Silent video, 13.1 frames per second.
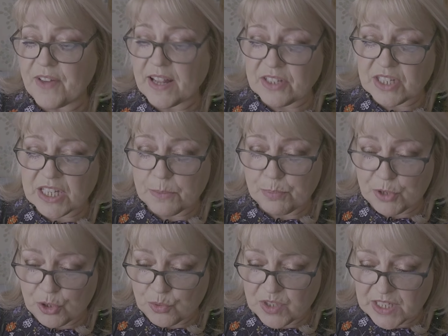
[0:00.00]
Fenty
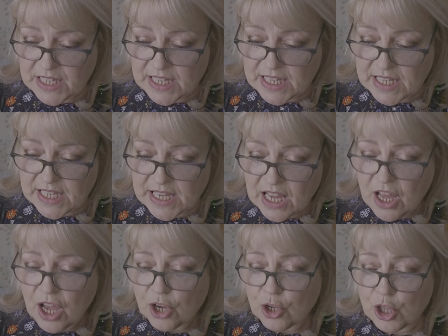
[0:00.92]
Beauty
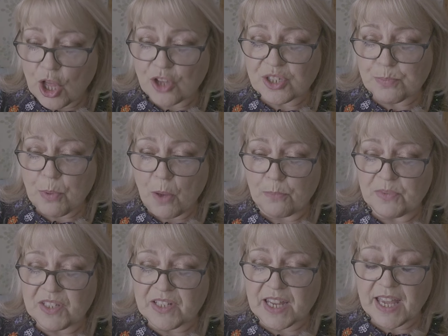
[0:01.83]
Gloss
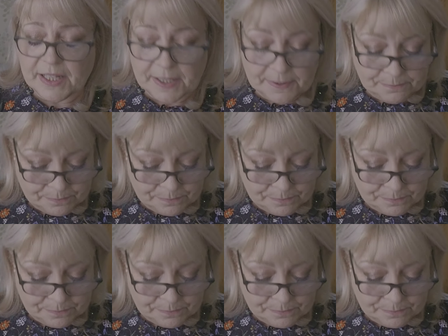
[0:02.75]
Bomb Stick.